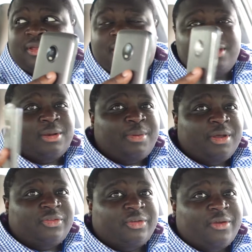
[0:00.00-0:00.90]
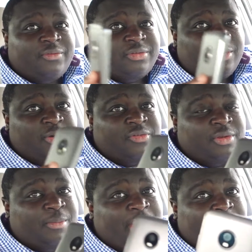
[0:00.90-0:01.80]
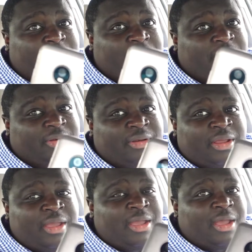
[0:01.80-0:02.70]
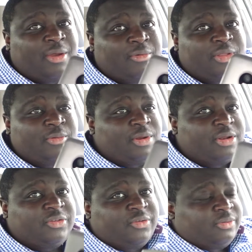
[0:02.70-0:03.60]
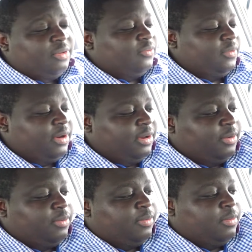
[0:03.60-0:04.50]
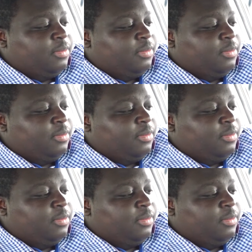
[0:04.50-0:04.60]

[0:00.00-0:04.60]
and I apologize for the noise in the background. I really wanted to shoot this video.